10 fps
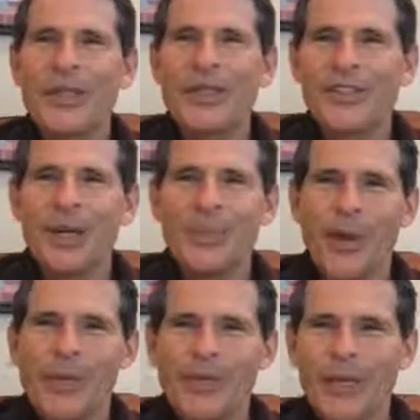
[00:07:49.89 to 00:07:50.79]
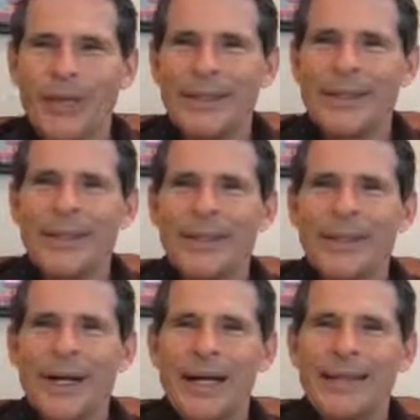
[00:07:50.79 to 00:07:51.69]
St. Paul said,
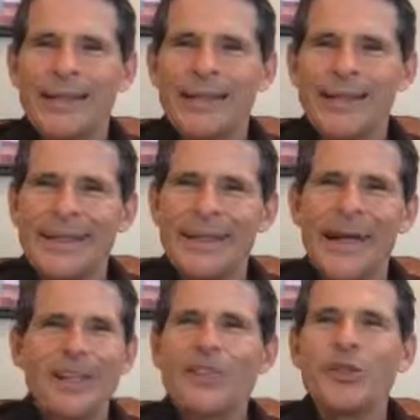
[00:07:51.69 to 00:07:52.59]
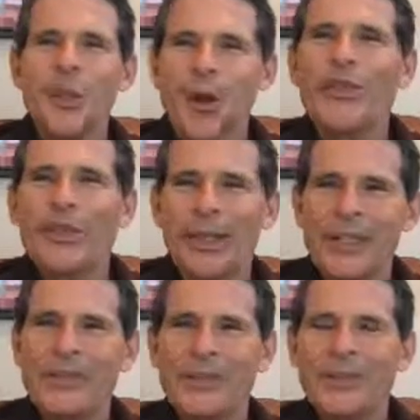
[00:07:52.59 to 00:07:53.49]
I can do all
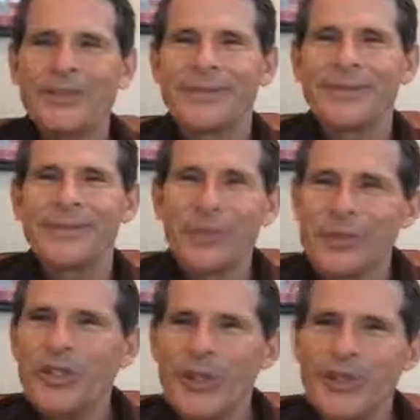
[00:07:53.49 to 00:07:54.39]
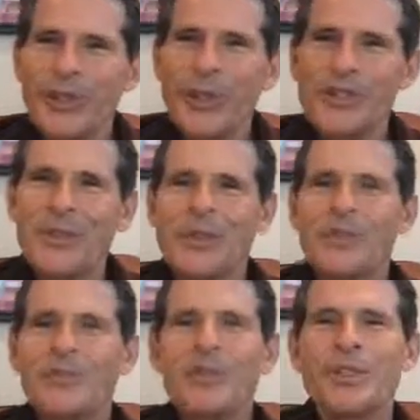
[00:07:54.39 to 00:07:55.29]
things through Jesus Christ who
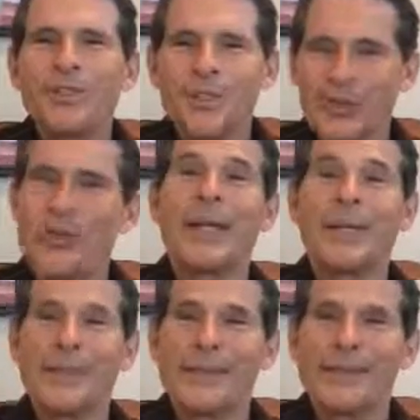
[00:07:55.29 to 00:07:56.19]
gives me strength.